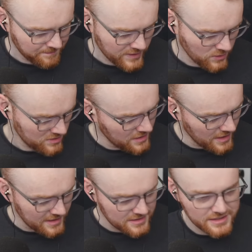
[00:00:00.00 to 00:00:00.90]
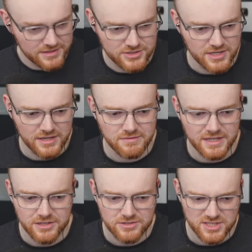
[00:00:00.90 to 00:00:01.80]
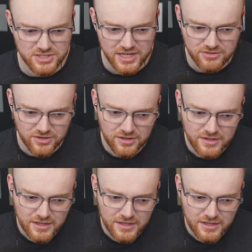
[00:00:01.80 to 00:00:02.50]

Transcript: Well, honestly, just in videos in general.